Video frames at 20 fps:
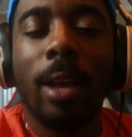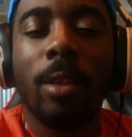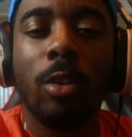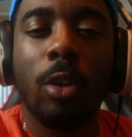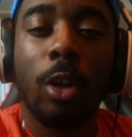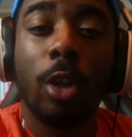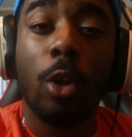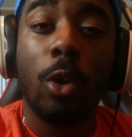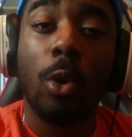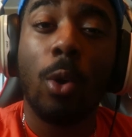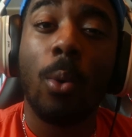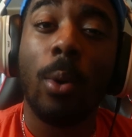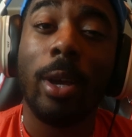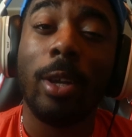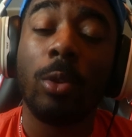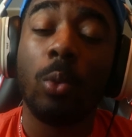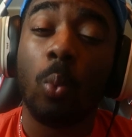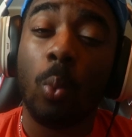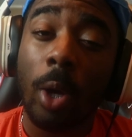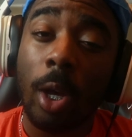has her logo
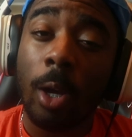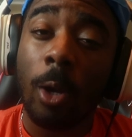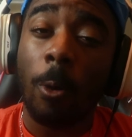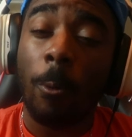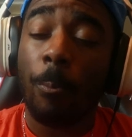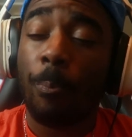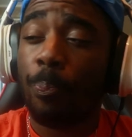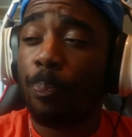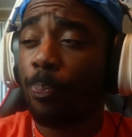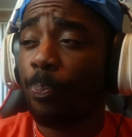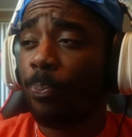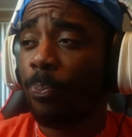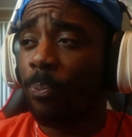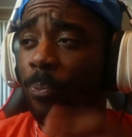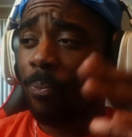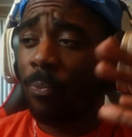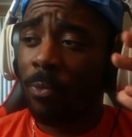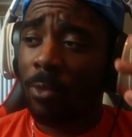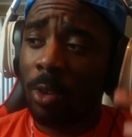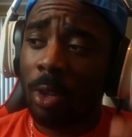as well.
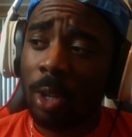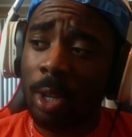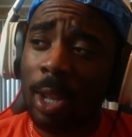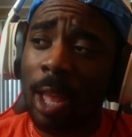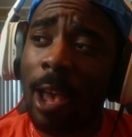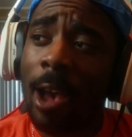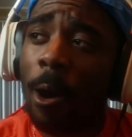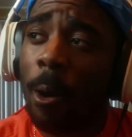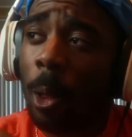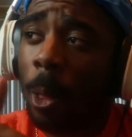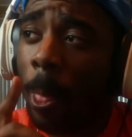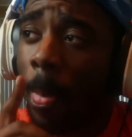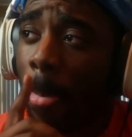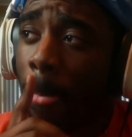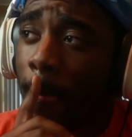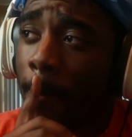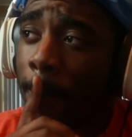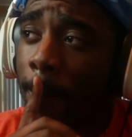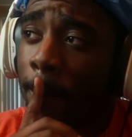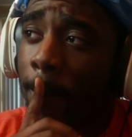Now,
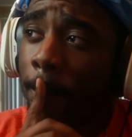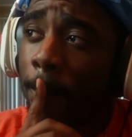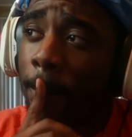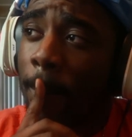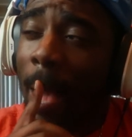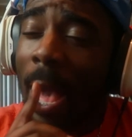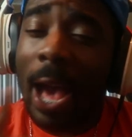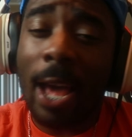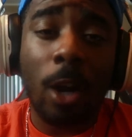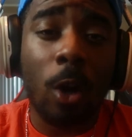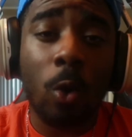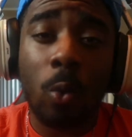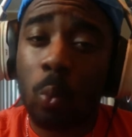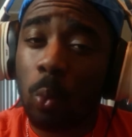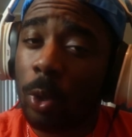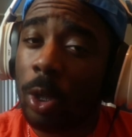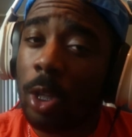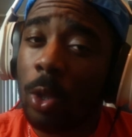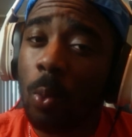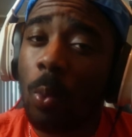I
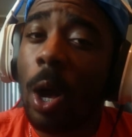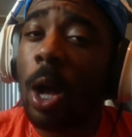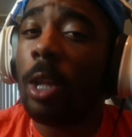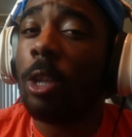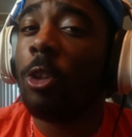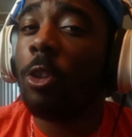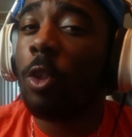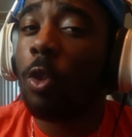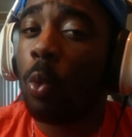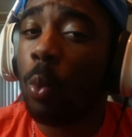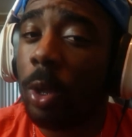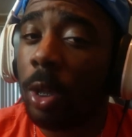don't really watch